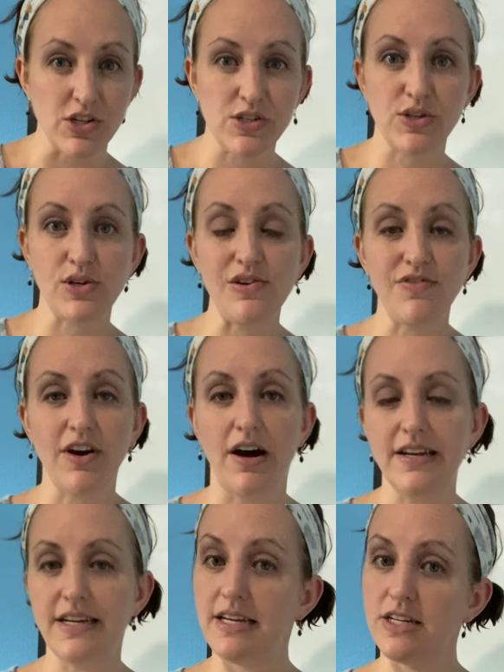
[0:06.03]
So you've
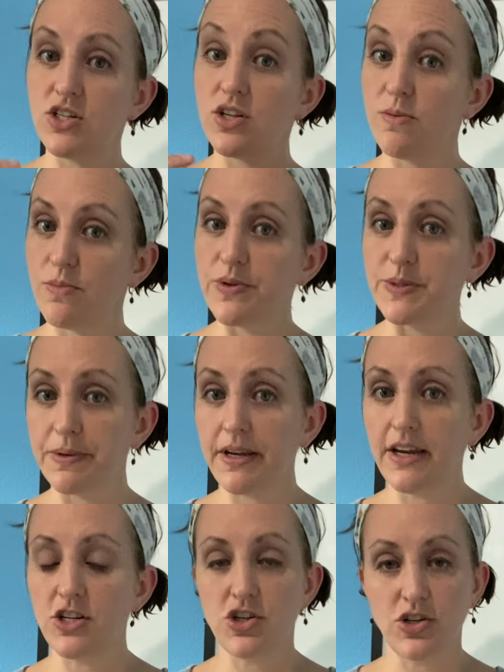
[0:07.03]
gotten into the
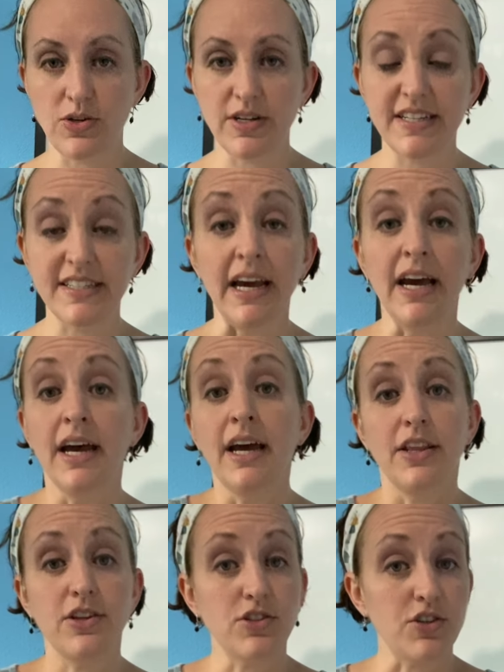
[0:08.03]
multiplication units
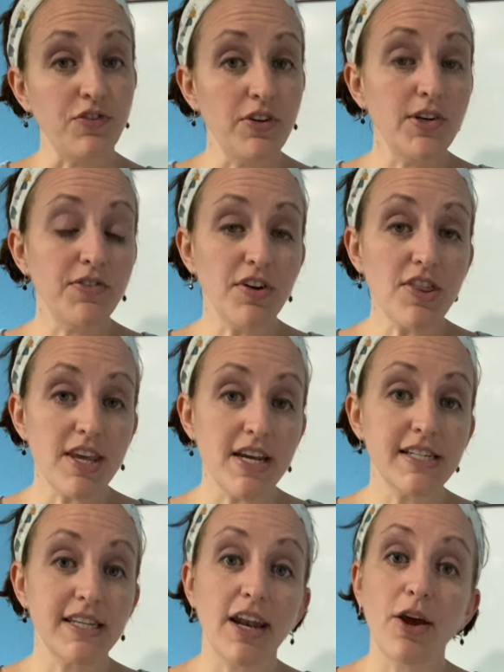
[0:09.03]
and there's a few different
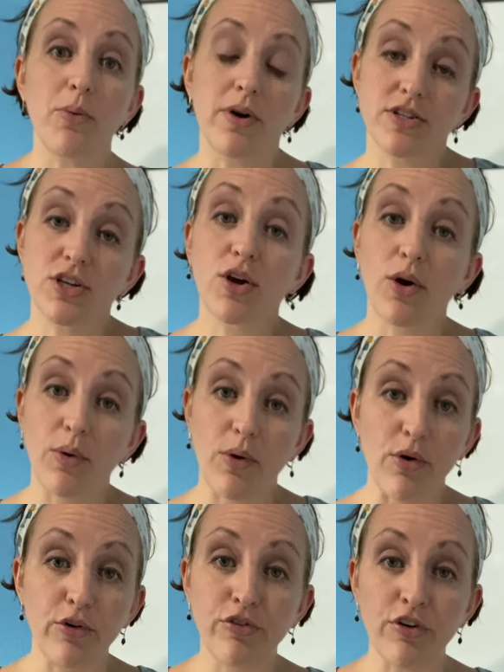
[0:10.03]
things that I want to go
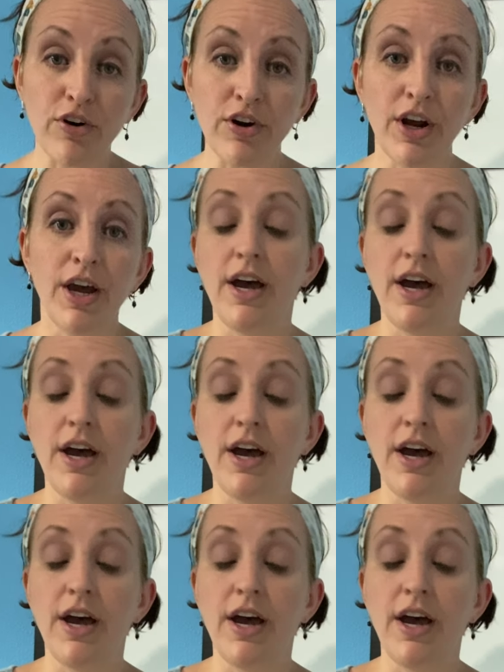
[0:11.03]
over